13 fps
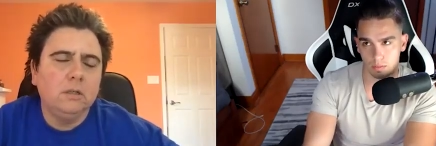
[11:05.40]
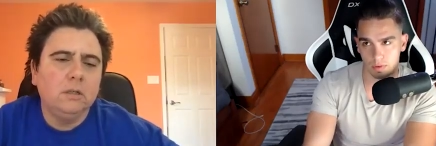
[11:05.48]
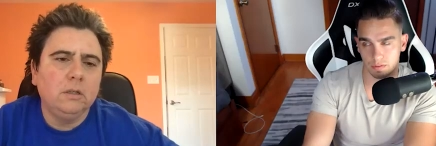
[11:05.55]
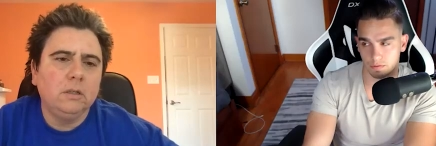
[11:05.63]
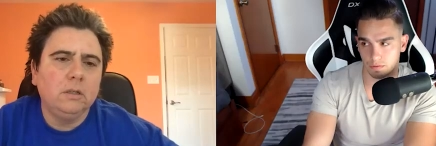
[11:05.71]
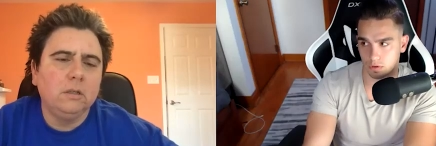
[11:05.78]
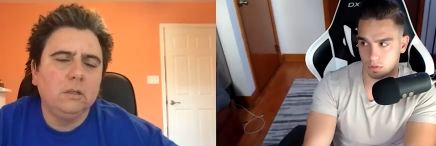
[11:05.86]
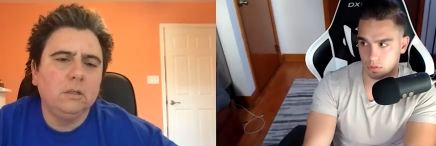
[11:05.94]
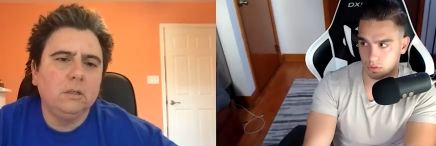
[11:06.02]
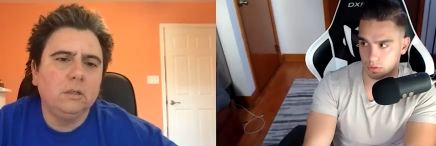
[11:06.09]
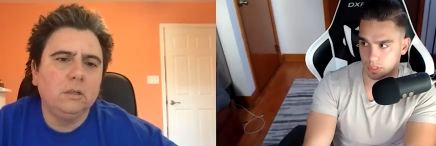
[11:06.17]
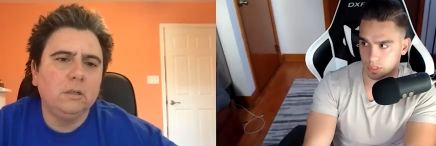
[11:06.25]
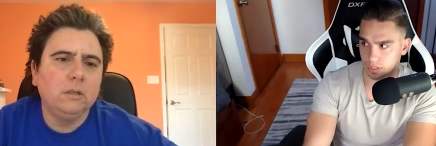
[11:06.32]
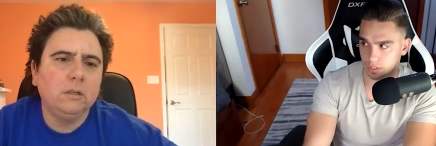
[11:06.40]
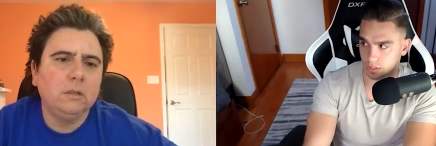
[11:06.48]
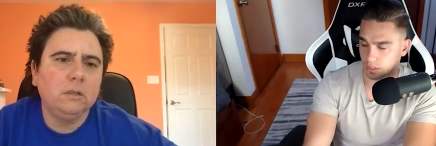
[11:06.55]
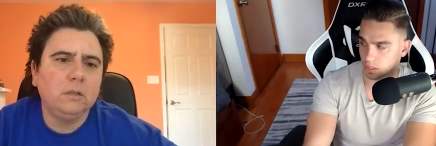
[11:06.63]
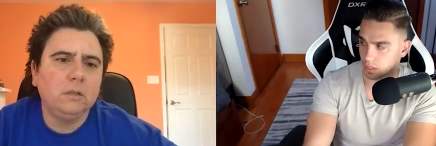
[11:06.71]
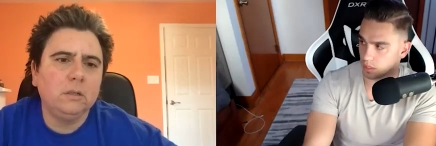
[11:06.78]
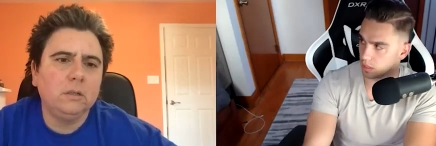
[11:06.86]
Speaker 1: My first location.
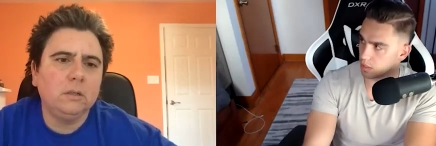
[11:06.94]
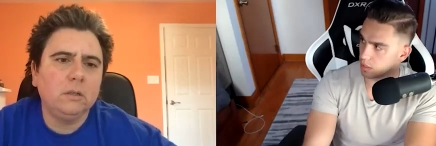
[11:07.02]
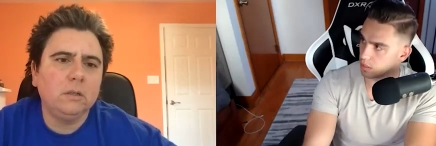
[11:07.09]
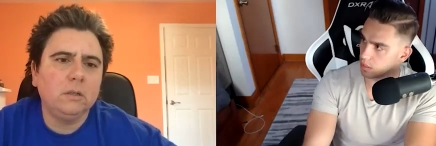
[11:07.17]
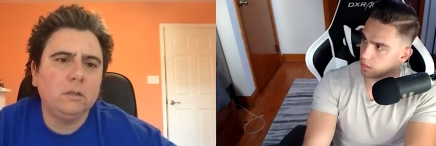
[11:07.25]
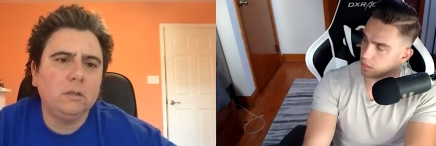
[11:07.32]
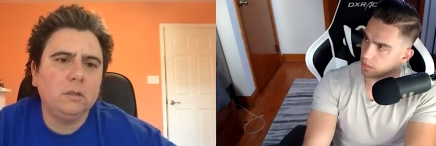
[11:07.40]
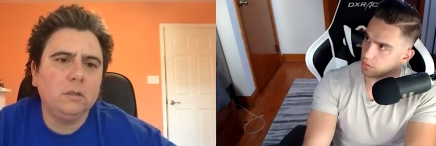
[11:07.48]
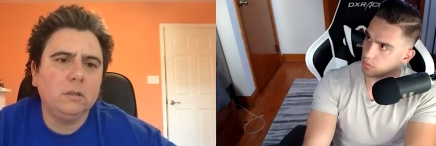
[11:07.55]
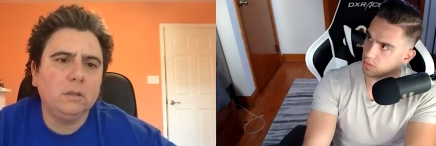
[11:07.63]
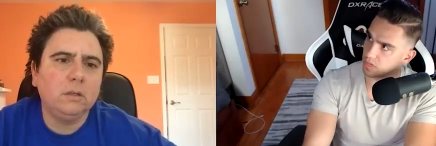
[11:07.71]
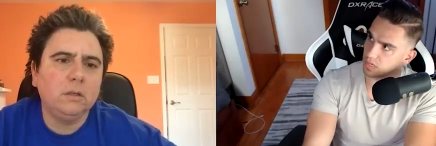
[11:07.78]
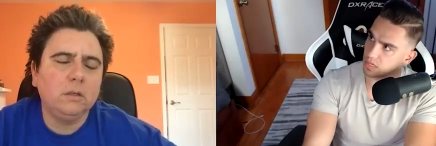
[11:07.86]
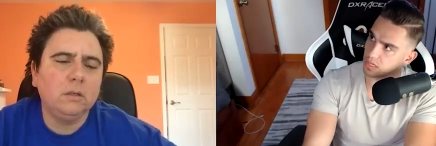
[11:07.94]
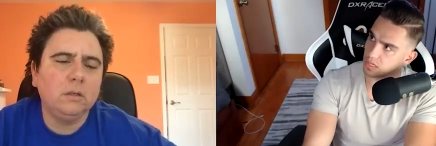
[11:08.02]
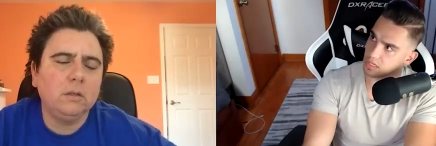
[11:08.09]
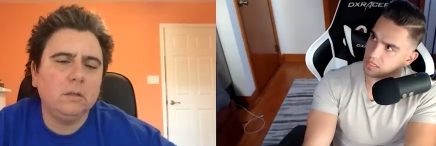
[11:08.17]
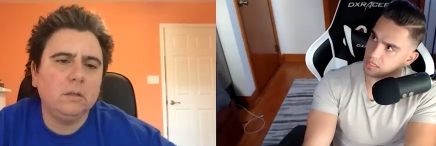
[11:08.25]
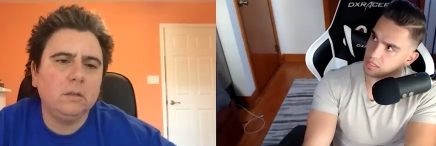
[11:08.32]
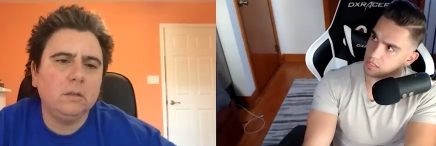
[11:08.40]
It
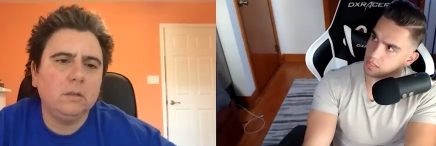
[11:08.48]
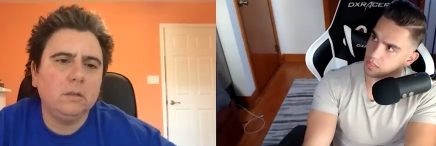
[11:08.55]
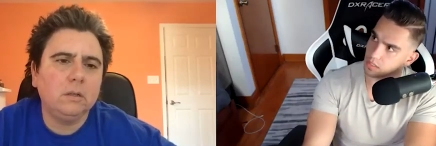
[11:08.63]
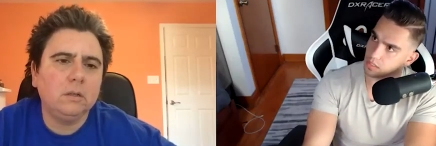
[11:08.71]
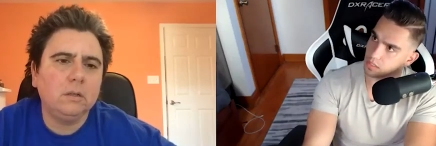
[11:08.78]
was